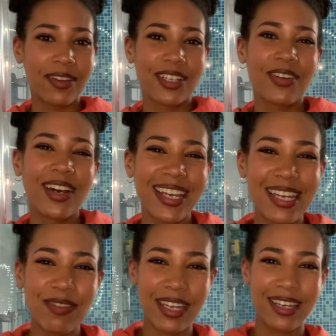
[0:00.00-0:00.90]
You know what I
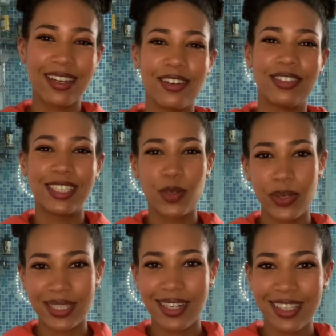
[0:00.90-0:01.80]
keep thinking of is
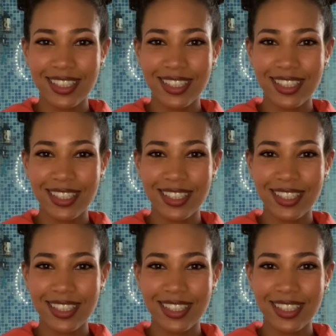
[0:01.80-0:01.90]
Twizzlers.